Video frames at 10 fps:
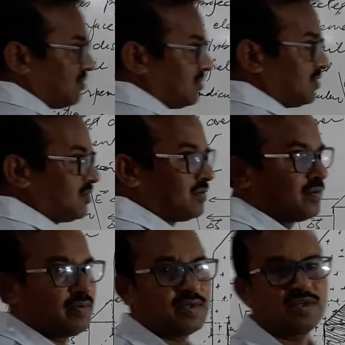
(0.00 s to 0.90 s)

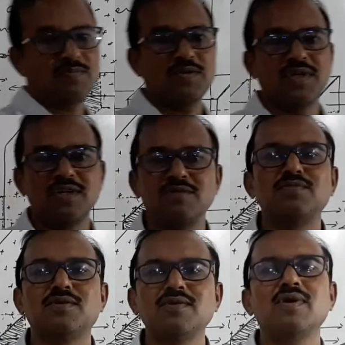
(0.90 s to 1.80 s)
So a surface charge
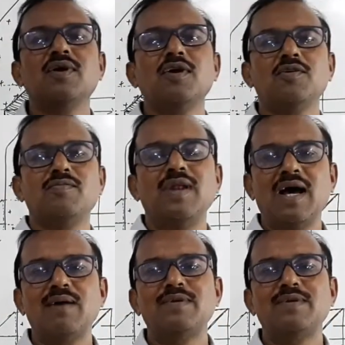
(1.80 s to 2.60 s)
distribution will have